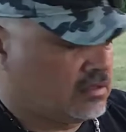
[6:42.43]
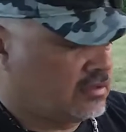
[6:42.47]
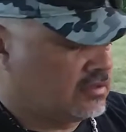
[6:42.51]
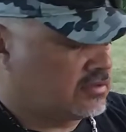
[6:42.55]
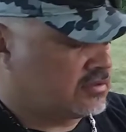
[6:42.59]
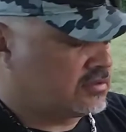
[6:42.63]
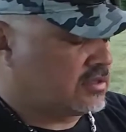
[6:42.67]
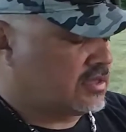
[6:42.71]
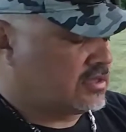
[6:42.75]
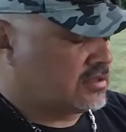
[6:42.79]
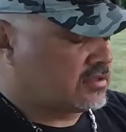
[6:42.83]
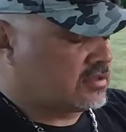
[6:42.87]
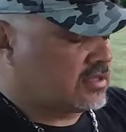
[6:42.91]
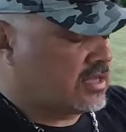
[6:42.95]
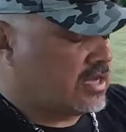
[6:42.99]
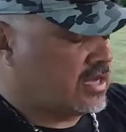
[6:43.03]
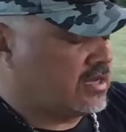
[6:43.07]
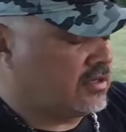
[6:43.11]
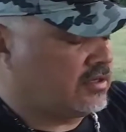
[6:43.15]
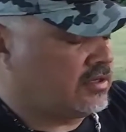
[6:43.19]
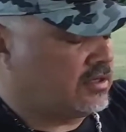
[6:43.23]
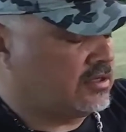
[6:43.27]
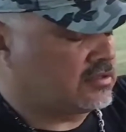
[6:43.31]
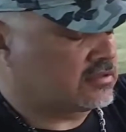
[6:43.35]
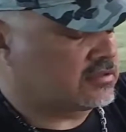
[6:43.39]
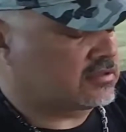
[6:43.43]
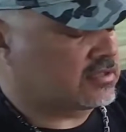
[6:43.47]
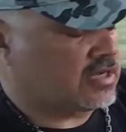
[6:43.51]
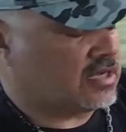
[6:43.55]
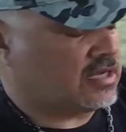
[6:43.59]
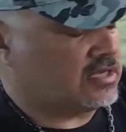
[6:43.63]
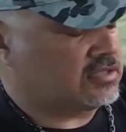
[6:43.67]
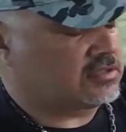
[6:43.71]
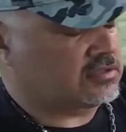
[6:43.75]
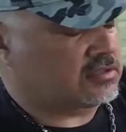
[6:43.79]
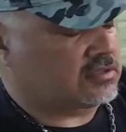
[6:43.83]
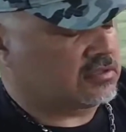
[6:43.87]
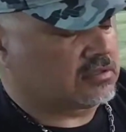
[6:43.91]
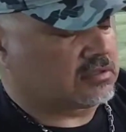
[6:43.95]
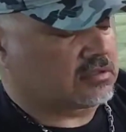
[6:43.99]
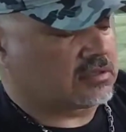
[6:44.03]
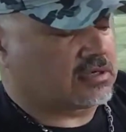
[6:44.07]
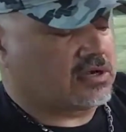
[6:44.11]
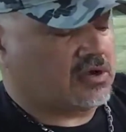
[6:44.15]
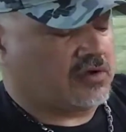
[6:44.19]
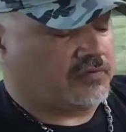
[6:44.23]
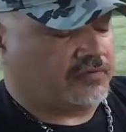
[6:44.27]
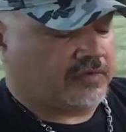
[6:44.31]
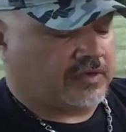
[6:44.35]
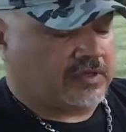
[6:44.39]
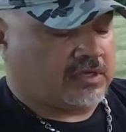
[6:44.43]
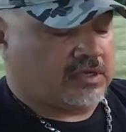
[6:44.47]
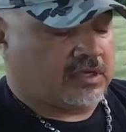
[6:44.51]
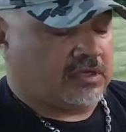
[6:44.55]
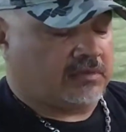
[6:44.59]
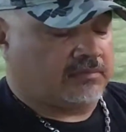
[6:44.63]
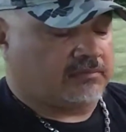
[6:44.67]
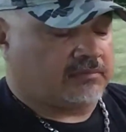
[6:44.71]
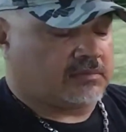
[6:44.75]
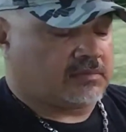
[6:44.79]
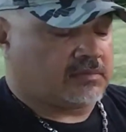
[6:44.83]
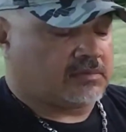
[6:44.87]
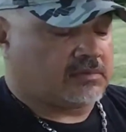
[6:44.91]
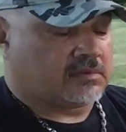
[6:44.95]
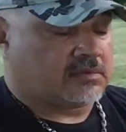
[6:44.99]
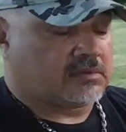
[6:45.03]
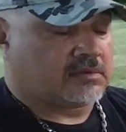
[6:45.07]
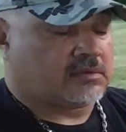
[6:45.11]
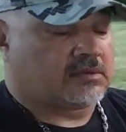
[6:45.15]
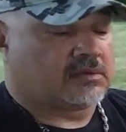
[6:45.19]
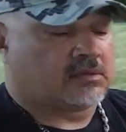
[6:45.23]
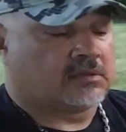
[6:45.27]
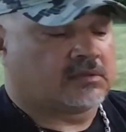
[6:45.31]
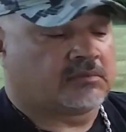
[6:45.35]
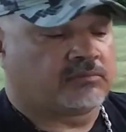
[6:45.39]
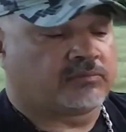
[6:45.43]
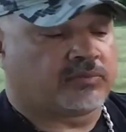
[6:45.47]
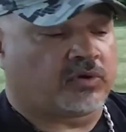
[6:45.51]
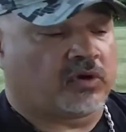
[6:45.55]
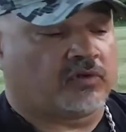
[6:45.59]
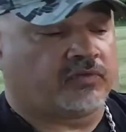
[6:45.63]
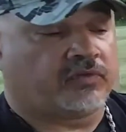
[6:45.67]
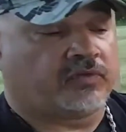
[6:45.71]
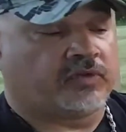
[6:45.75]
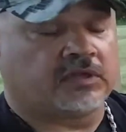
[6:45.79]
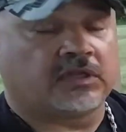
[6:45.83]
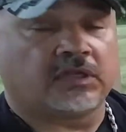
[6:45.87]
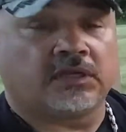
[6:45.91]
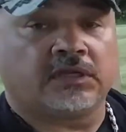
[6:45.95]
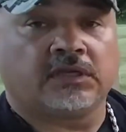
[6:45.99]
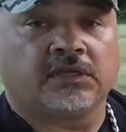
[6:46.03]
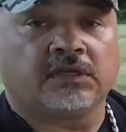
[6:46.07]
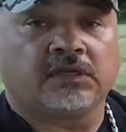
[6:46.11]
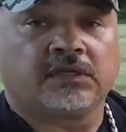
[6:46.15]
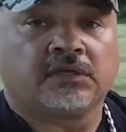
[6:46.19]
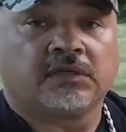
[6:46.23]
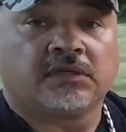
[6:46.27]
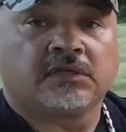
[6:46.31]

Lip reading: Sets down inside your coffee cup perfectly.